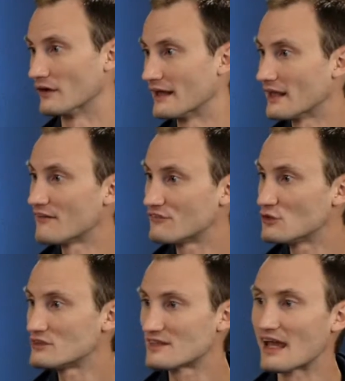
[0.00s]
If
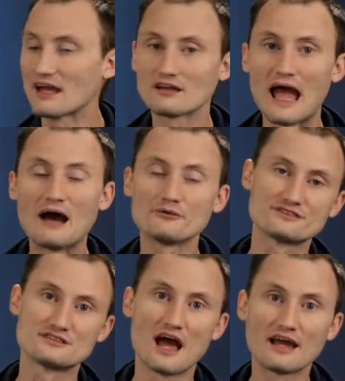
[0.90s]
you stand
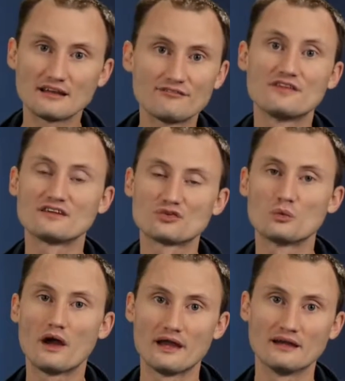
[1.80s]
outside of this
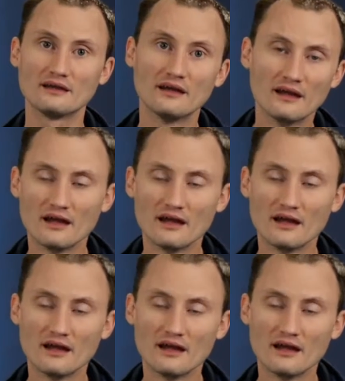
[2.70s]
way,